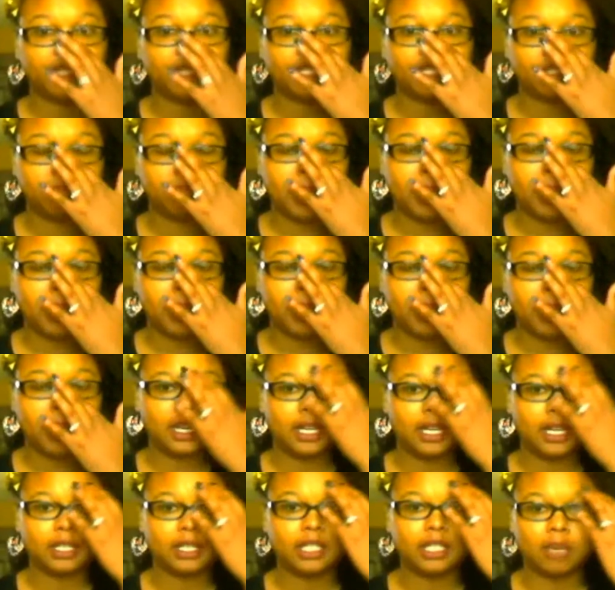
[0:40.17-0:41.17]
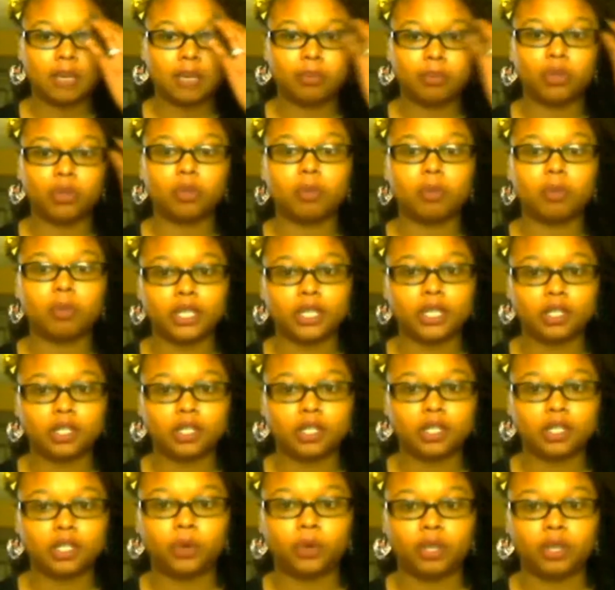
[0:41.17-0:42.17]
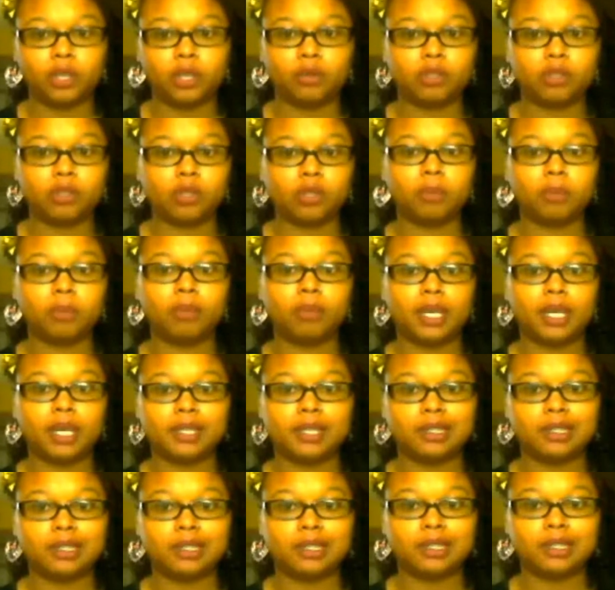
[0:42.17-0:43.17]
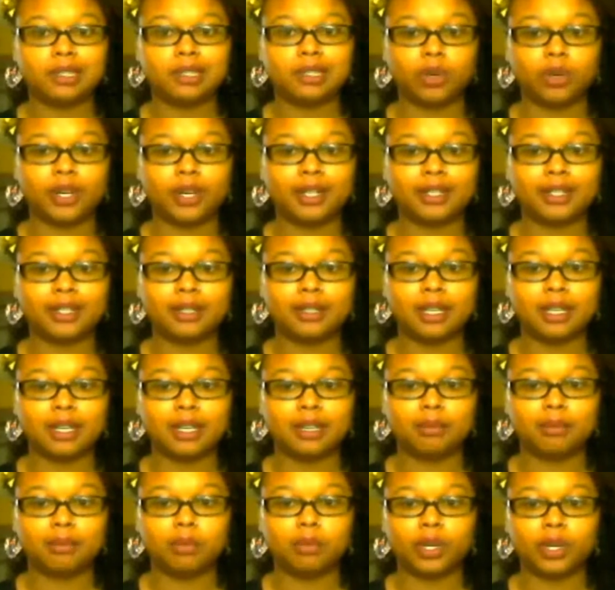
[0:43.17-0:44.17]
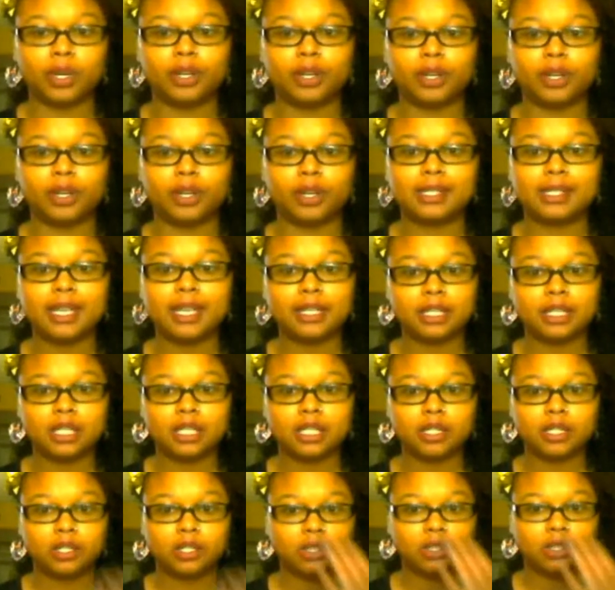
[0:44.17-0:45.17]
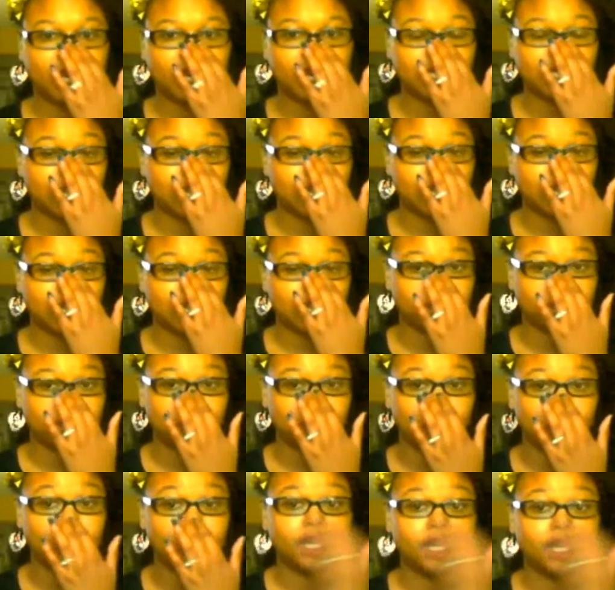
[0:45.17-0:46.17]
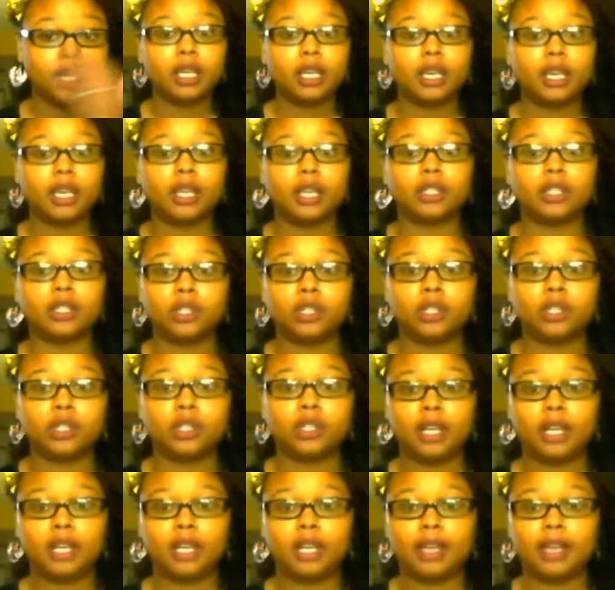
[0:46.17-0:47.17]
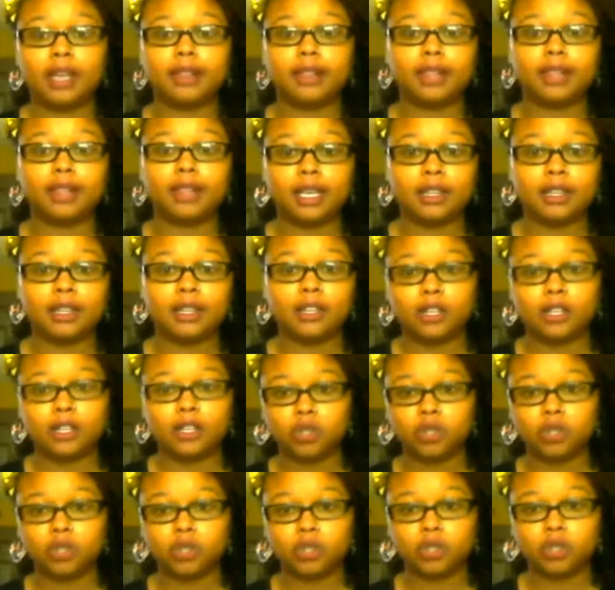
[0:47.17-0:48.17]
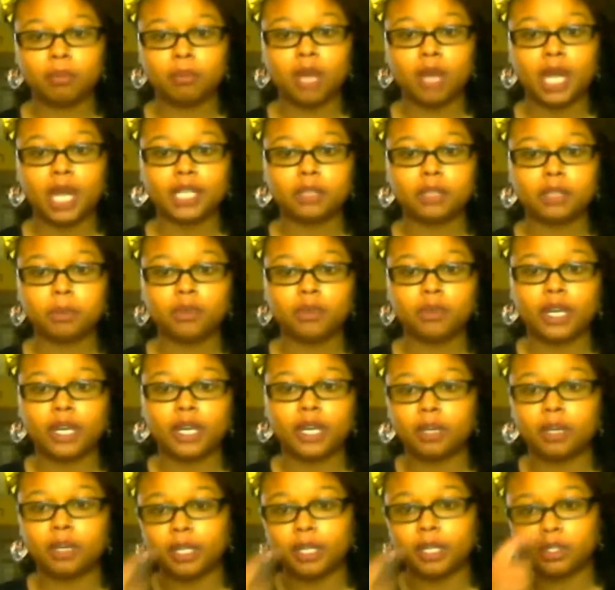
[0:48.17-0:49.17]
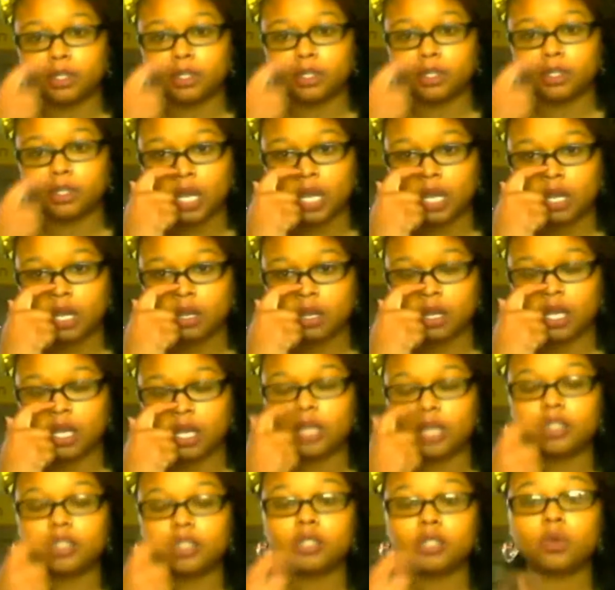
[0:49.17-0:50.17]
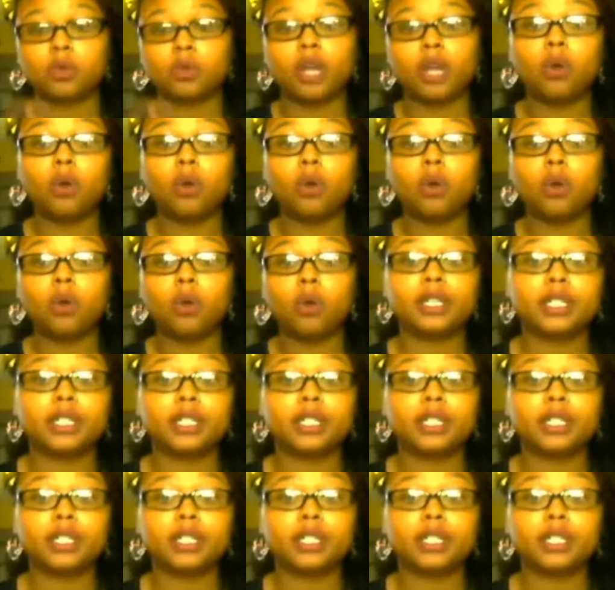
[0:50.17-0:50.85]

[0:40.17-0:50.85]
made an example budget for you, so it makes a little more sense to you guys. And I've also inserted a link in the description box provided by score.org,